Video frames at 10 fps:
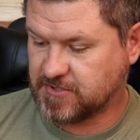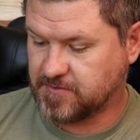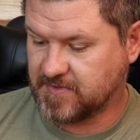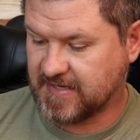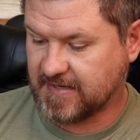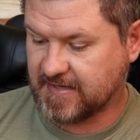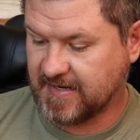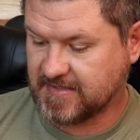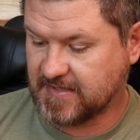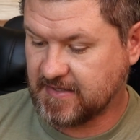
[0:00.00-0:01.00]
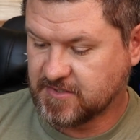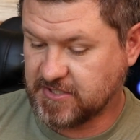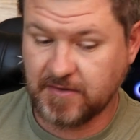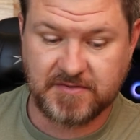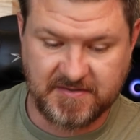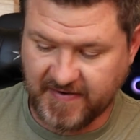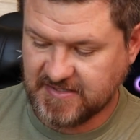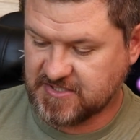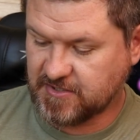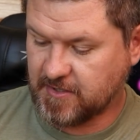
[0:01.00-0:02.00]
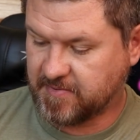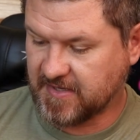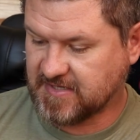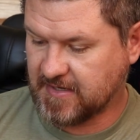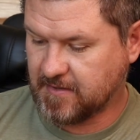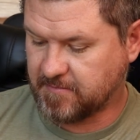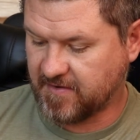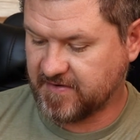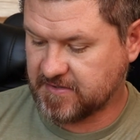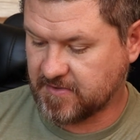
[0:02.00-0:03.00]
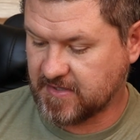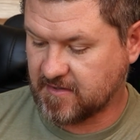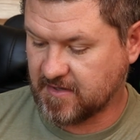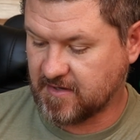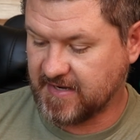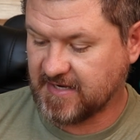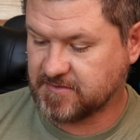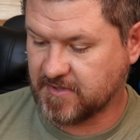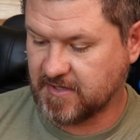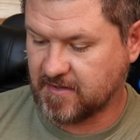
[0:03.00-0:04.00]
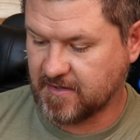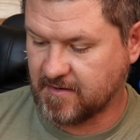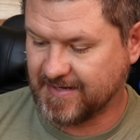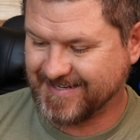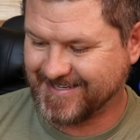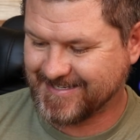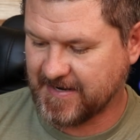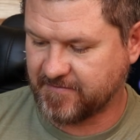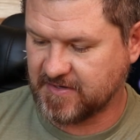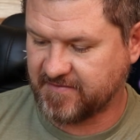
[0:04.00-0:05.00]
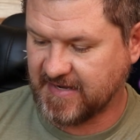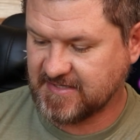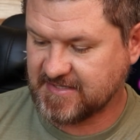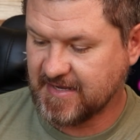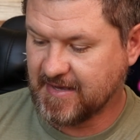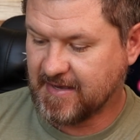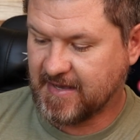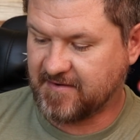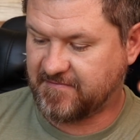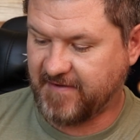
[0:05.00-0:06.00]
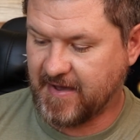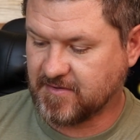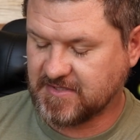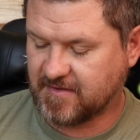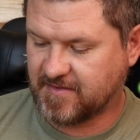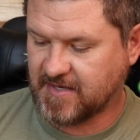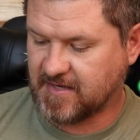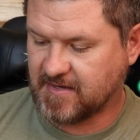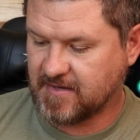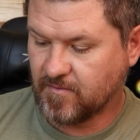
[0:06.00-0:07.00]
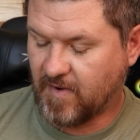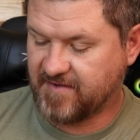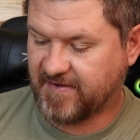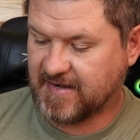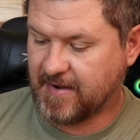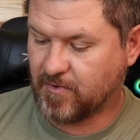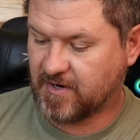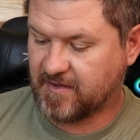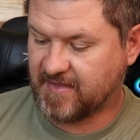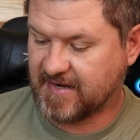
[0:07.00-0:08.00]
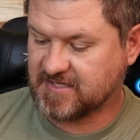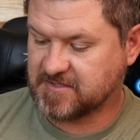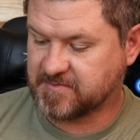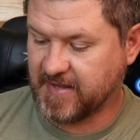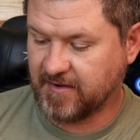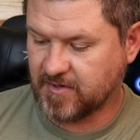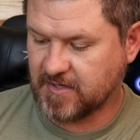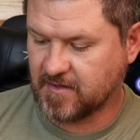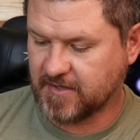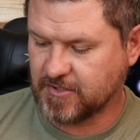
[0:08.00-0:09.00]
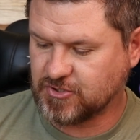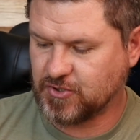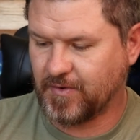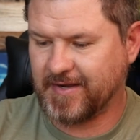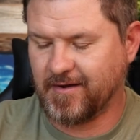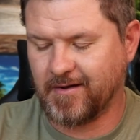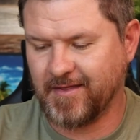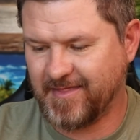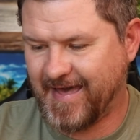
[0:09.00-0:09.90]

to get it connected. So device is already plugged in, perfect. We're gonna click on next. We're gonna click on Discover Device. It found the Wi-Fi network that is displaying. We're gonna click Join on